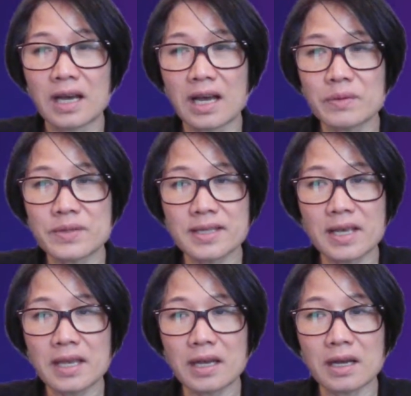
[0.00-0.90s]
I would
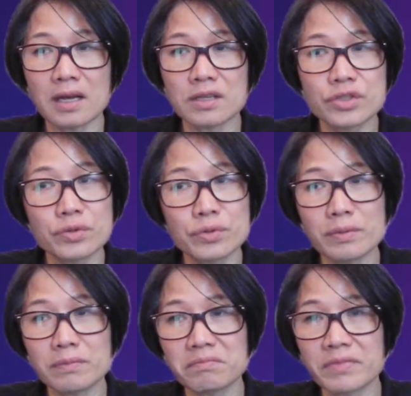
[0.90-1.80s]
say
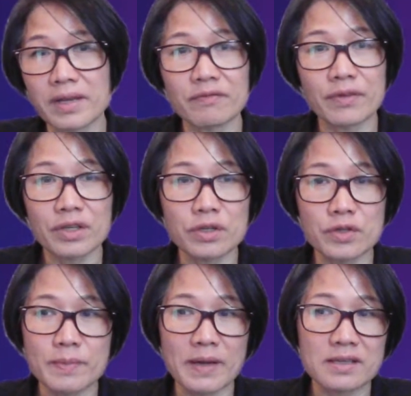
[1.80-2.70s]
school, they're very
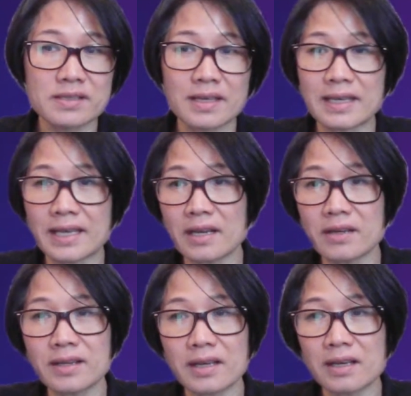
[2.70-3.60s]
close by us in
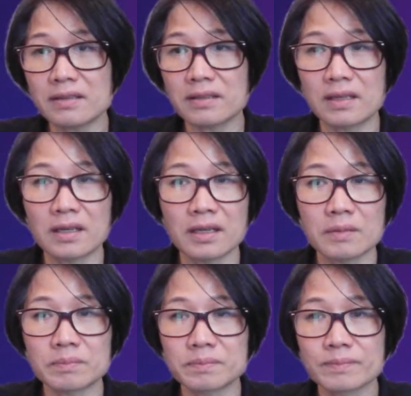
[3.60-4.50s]
Canada,
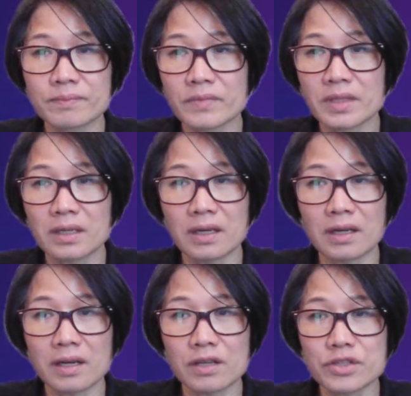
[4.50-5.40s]

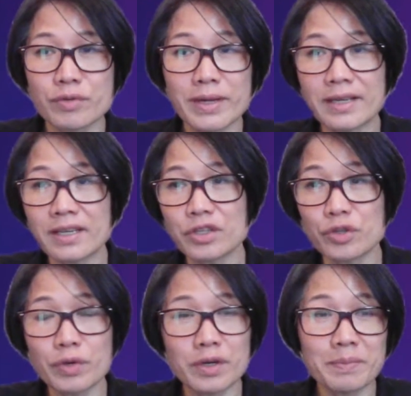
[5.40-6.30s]
Australia,
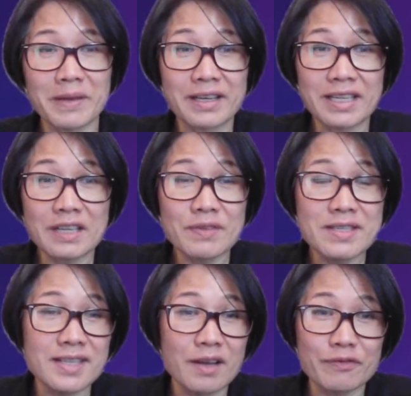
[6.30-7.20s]
Europe, and even
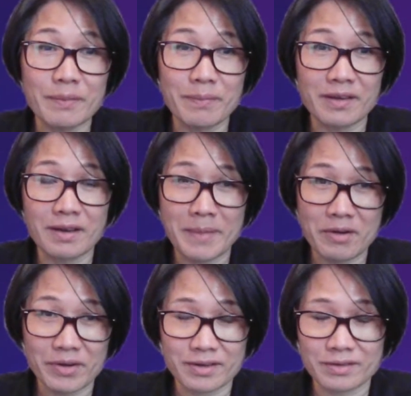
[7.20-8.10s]
South
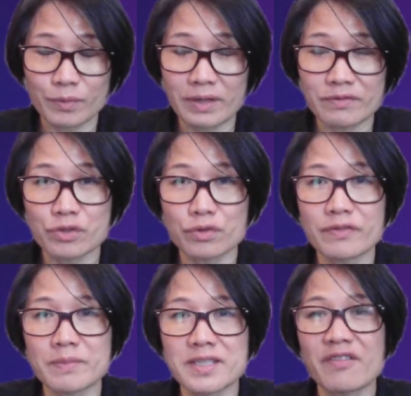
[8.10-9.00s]
America. We have school
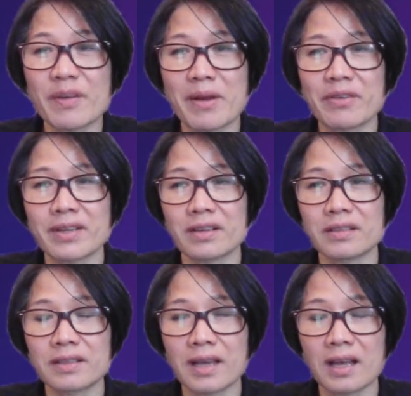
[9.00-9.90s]
from South
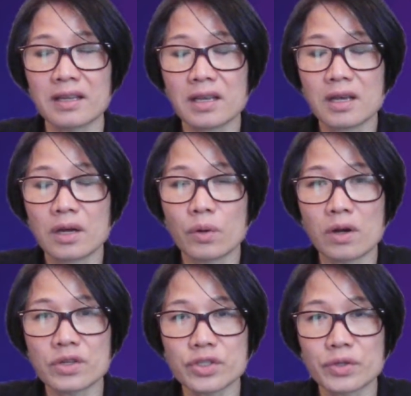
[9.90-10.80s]
America that
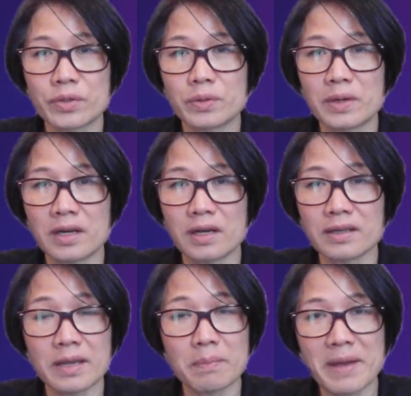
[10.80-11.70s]
also
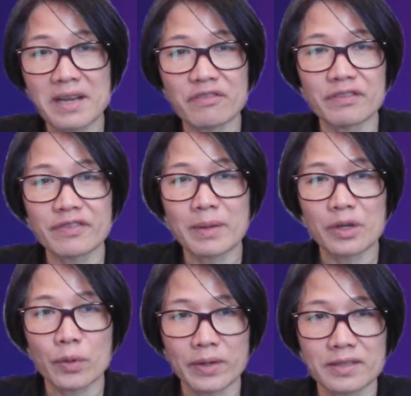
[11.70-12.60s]
can benefit from my
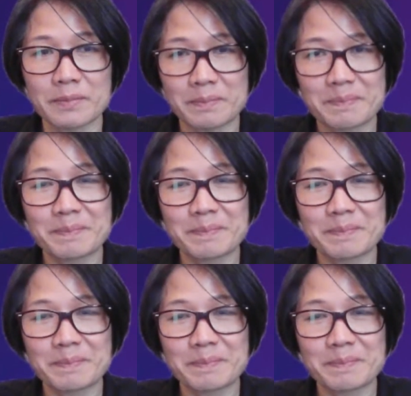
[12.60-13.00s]
curriculum.